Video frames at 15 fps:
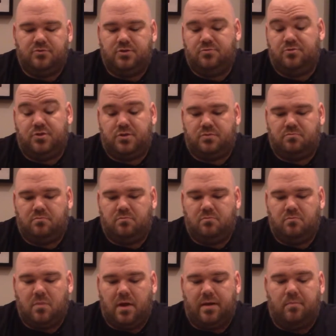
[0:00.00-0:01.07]
she was just
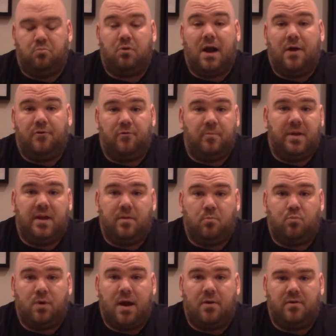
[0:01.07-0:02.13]
proud of me, a
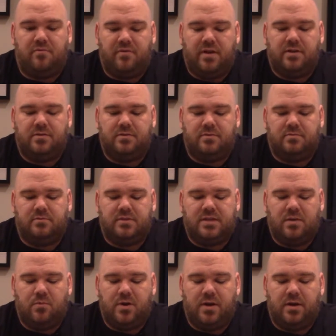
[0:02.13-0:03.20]
proud event, and
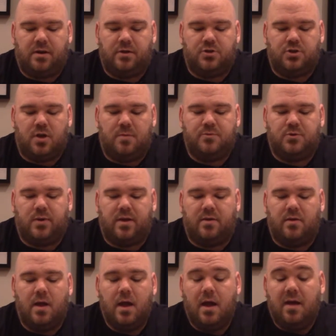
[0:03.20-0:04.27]
said we did a good job. So
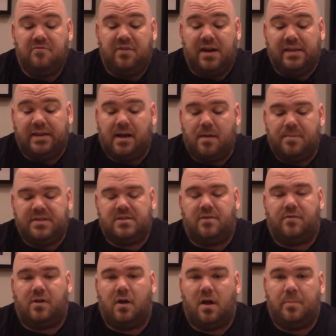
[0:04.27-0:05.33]
I finally got
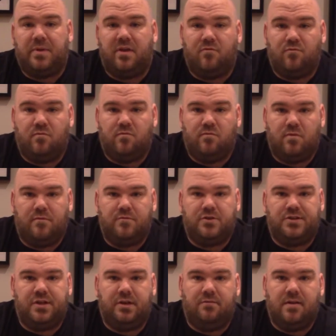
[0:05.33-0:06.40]
myself a copy of River
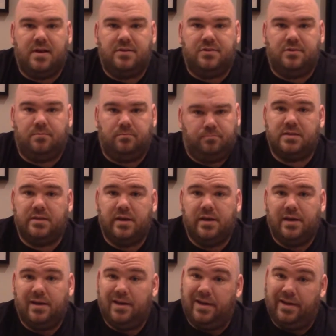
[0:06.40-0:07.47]
City Ransom,
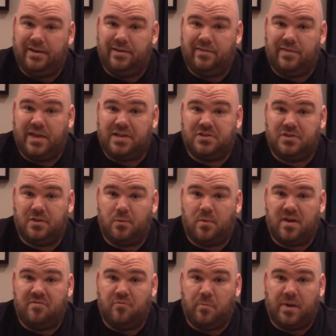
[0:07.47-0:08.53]
and thanks to the
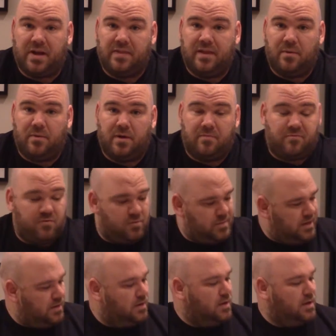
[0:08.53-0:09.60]
wife for picking that one up for me.